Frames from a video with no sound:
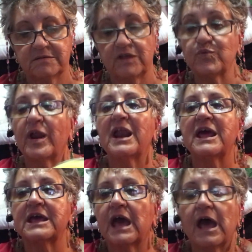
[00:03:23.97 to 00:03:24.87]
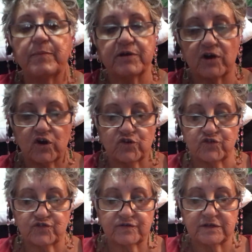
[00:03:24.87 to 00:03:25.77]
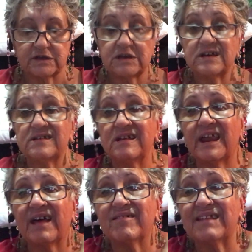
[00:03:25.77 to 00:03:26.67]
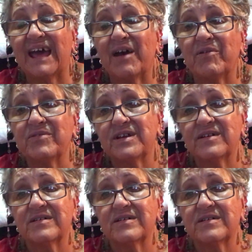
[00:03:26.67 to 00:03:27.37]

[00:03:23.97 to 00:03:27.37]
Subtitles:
That's what I like, happy colors. Not out loud,